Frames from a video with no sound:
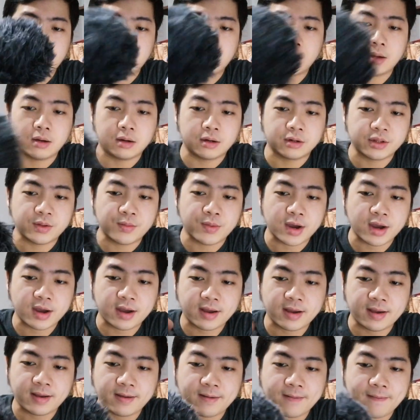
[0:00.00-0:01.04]
Oh, di
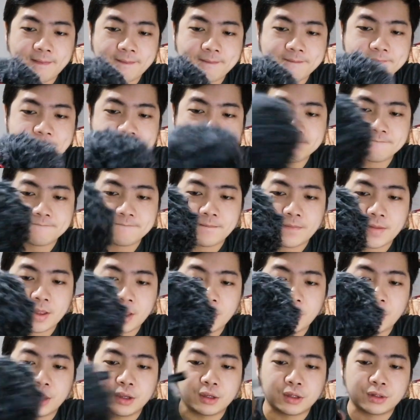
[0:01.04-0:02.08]
ba?
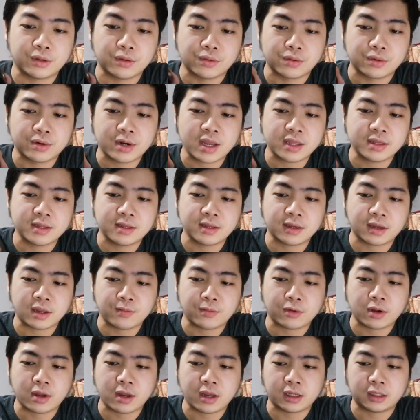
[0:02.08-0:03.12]
So ready na
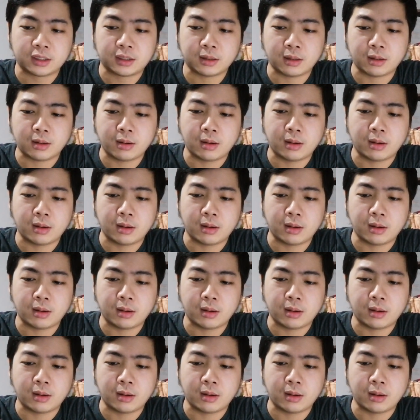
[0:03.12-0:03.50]
kayo, guys.